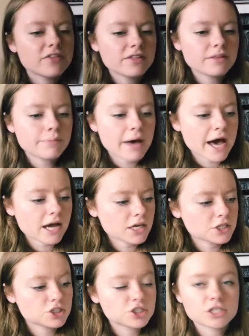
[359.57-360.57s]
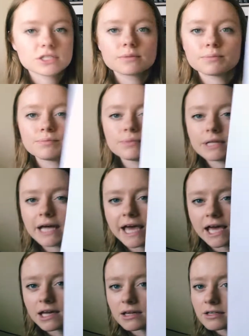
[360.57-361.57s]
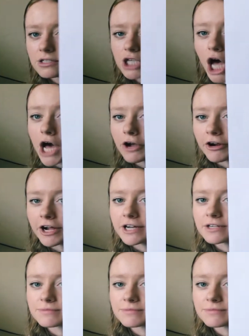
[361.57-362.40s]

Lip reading: the back is just blank dot grid.